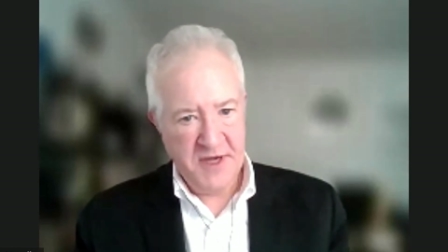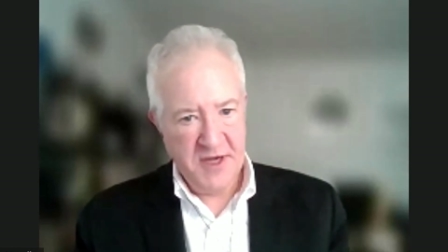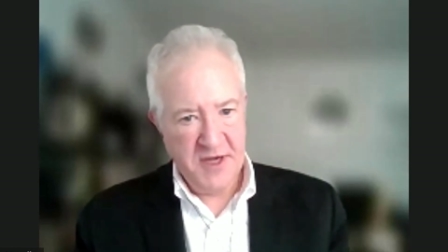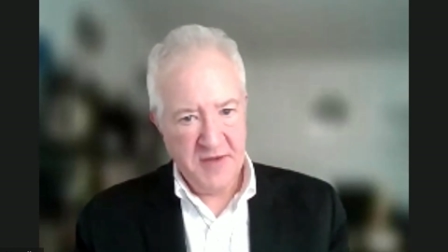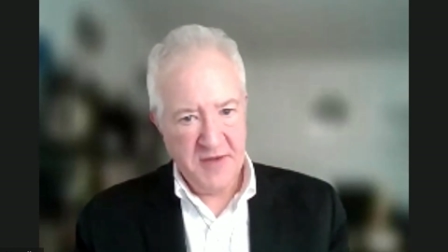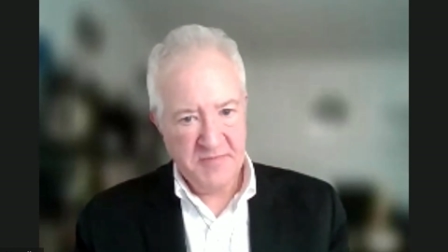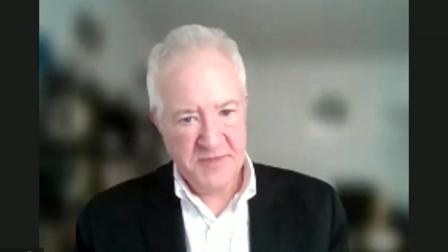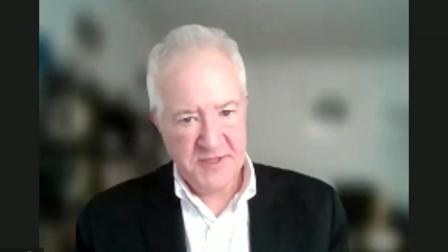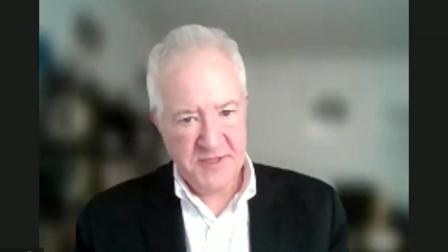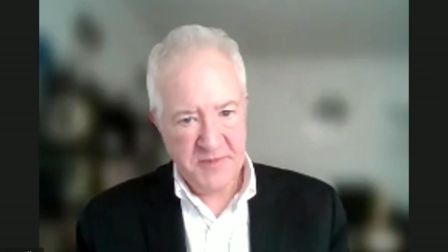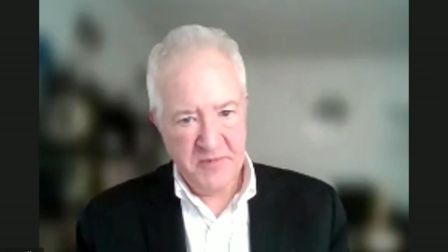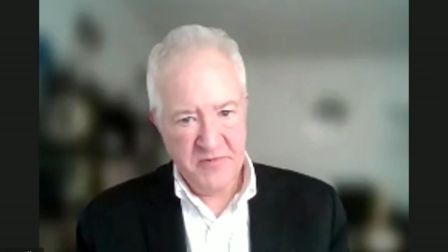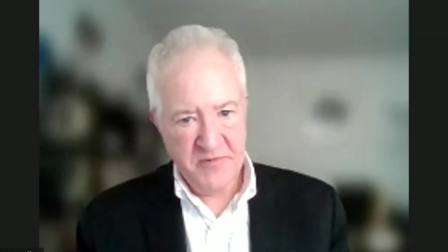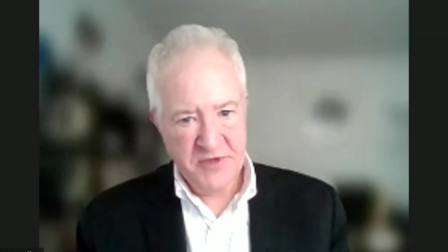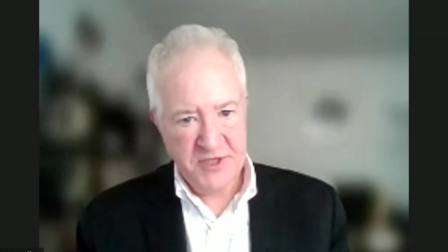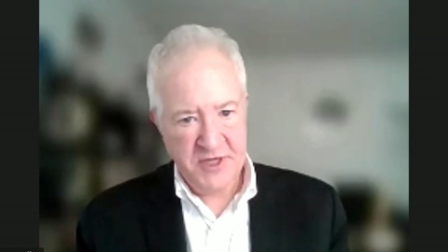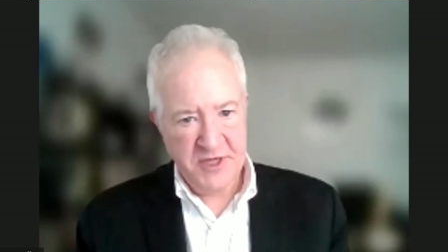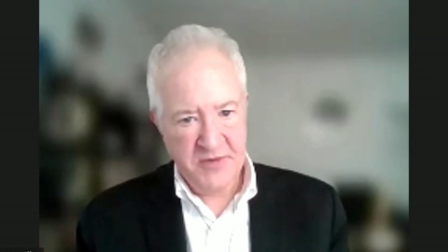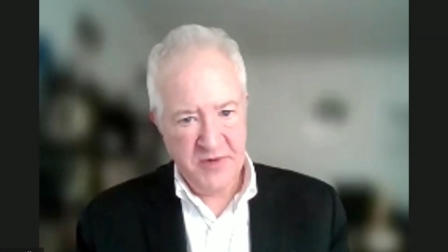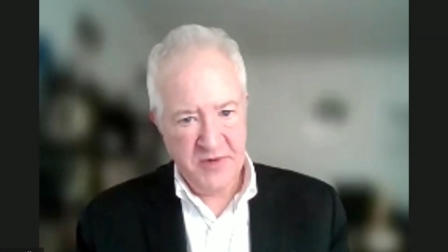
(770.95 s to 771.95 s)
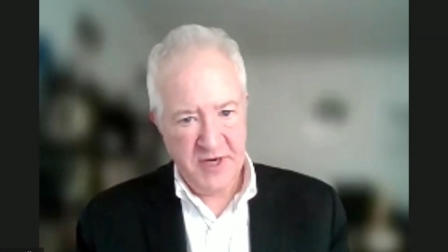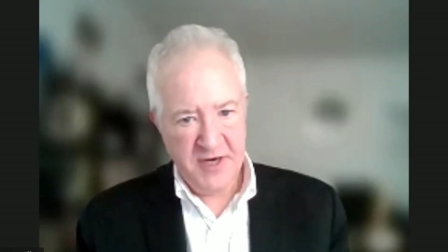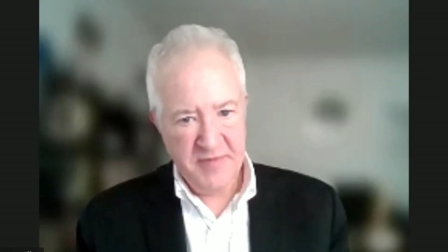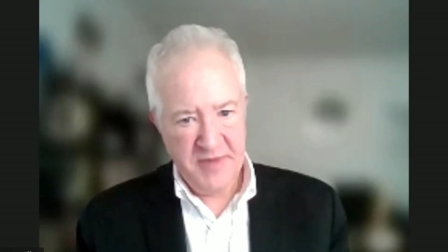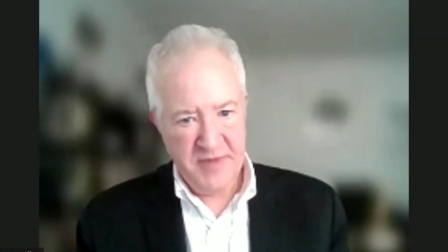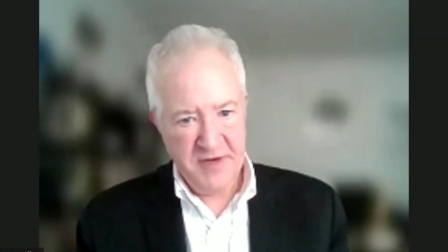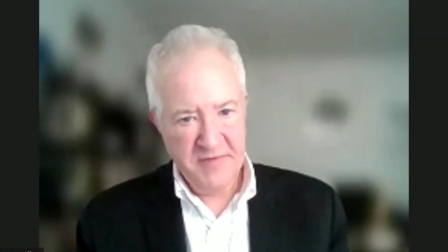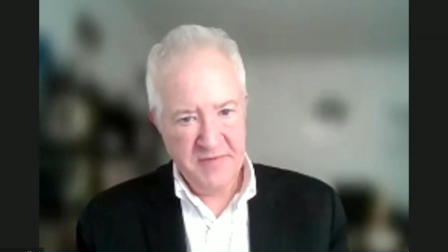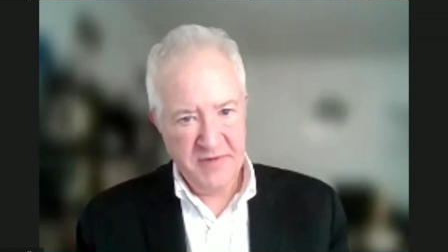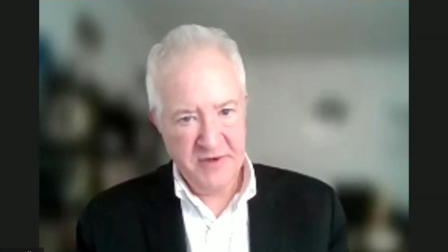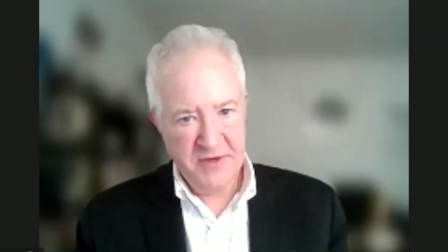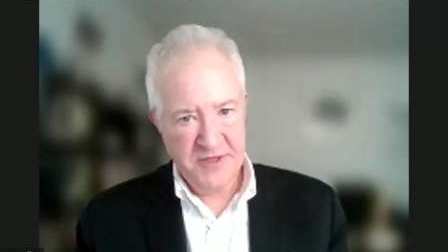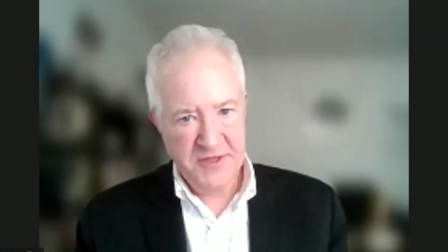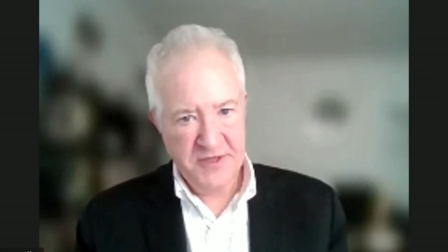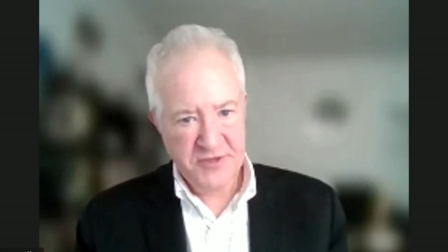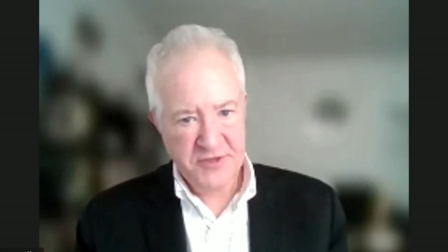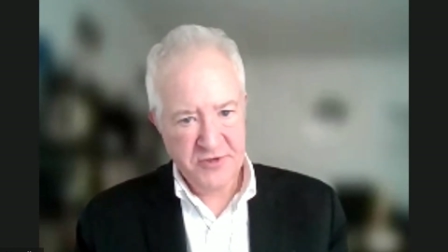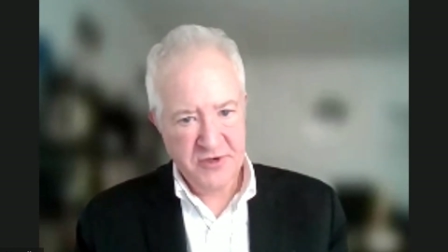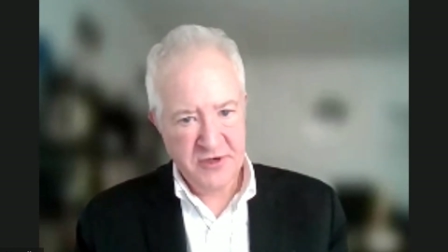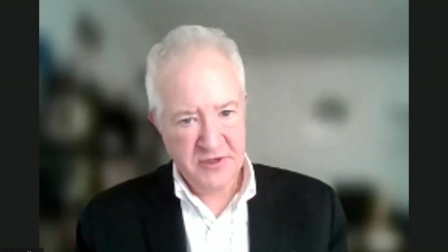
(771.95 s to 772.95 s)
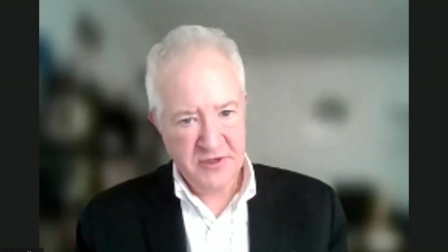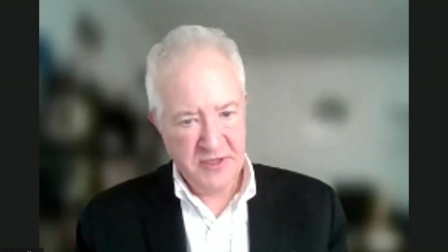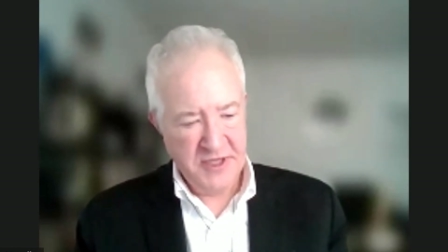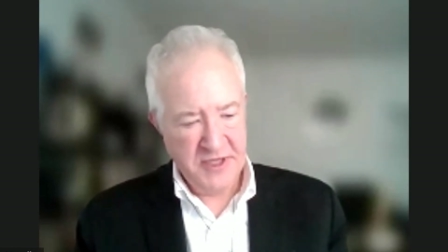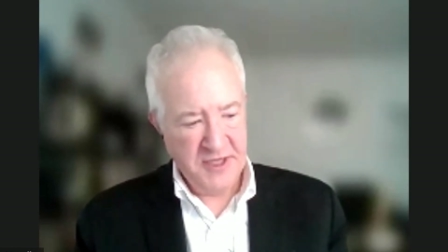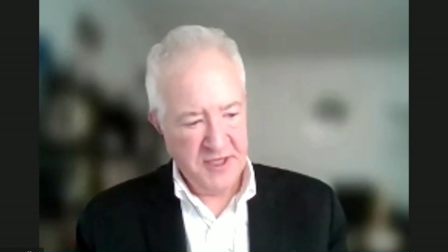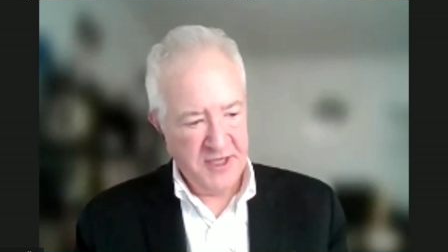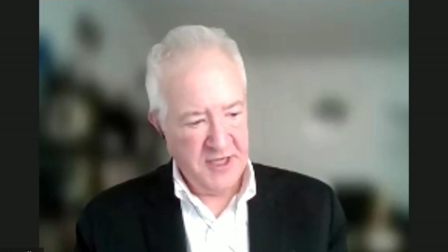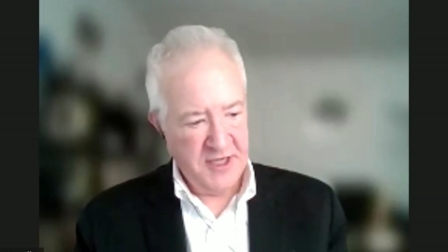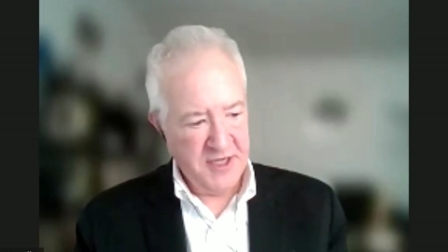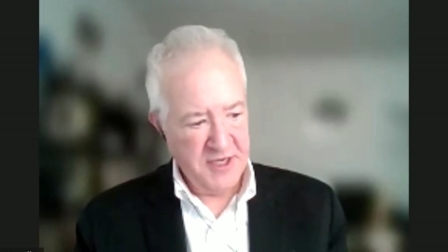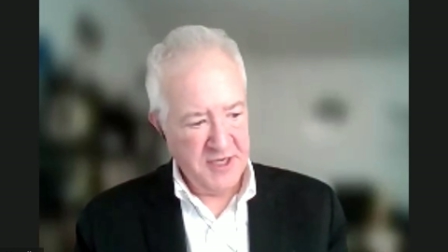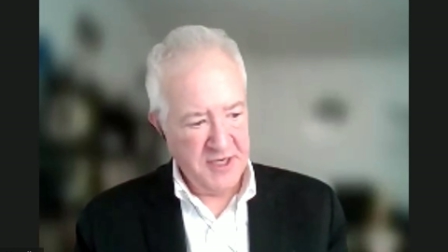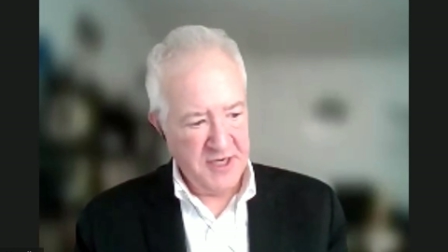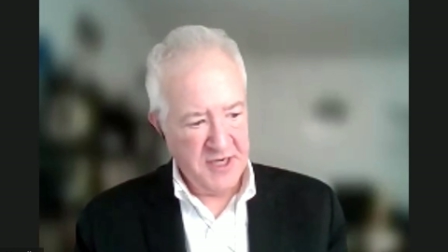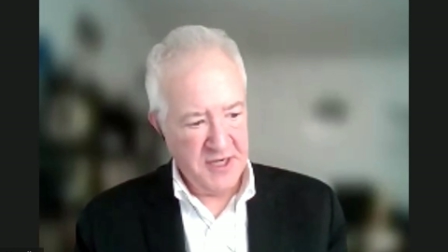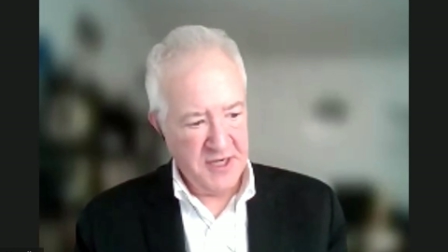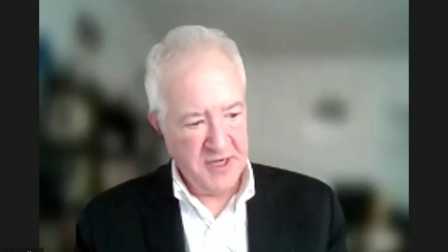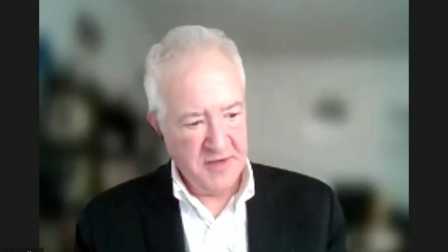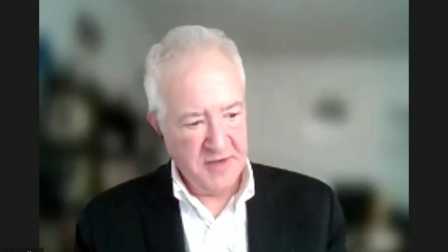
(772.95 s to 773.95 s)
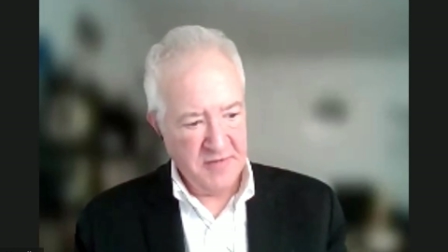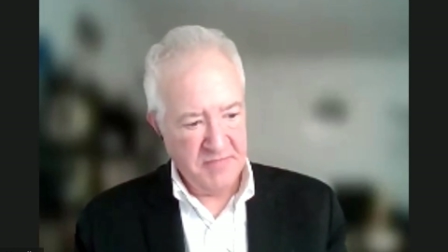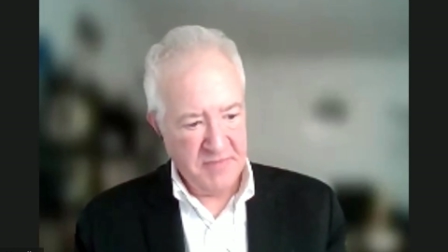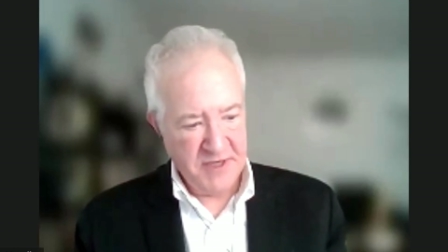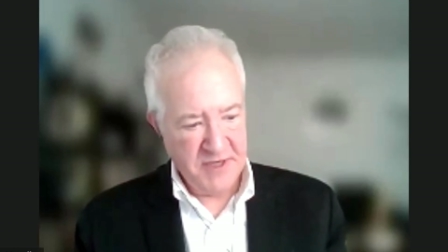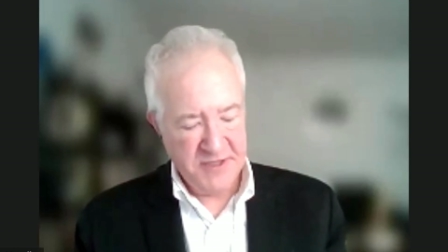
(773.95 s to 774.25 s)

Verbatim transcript: um, some of which I recommend very strongly in uh,